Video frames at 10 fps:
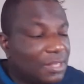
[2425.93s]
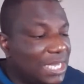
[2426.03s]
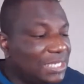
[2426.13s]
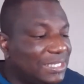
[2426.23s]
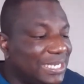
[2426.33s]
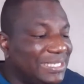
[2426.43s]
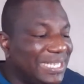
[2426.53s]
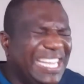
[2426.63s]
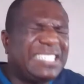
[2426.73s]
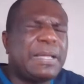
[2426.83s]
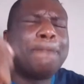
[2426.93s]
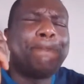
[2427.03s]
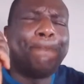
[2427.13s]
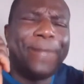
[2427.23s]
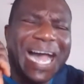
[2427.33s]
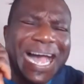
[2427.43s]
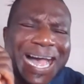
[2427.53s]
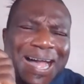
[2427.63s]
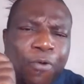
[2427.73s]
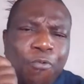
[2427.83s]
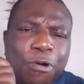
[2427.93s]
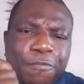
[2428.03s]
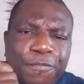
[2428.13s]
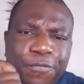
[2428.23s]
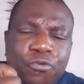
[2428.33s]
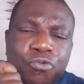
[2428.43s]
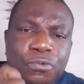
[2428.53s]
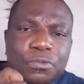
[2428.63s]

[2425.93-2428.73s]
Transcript: Then it says, is powerful.